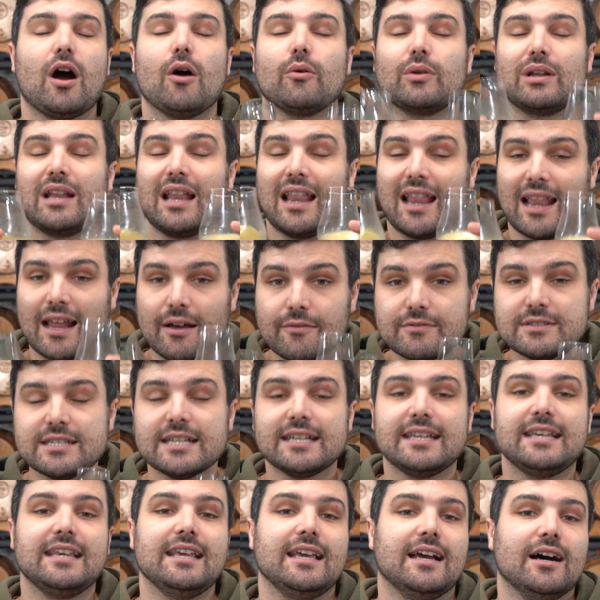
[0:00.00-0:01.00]
I would love
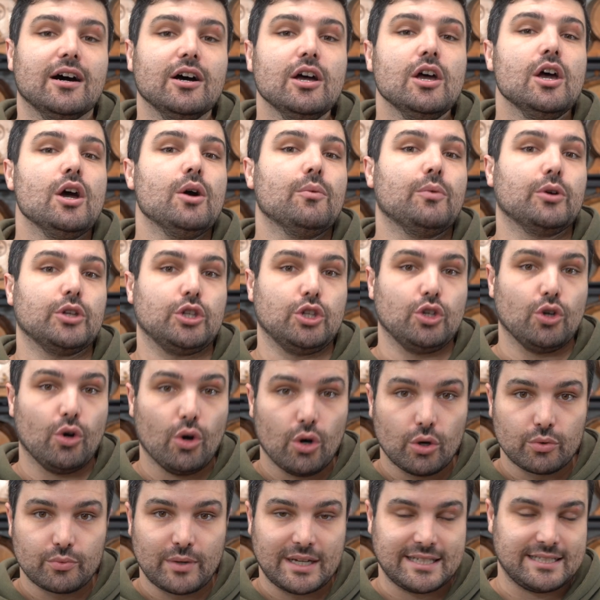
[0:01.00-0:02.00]
to hear what
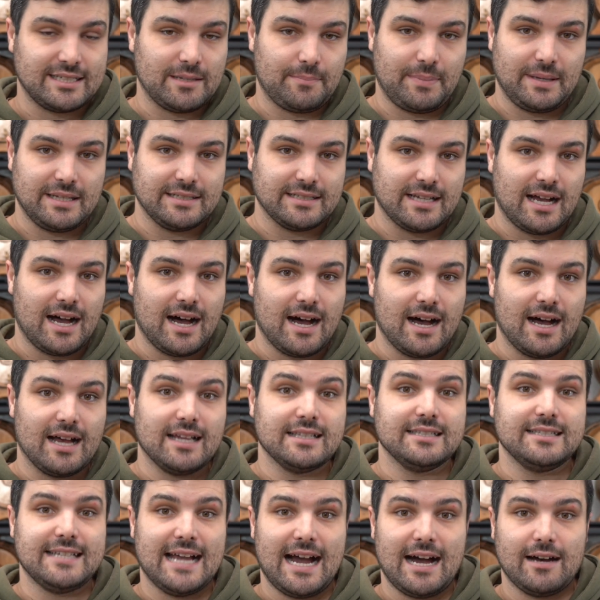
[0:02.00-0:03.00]
your recipes are
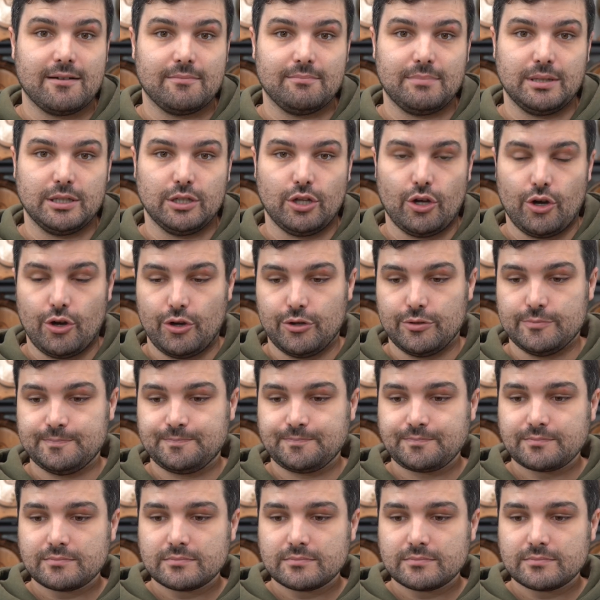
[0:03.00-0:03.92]
down below,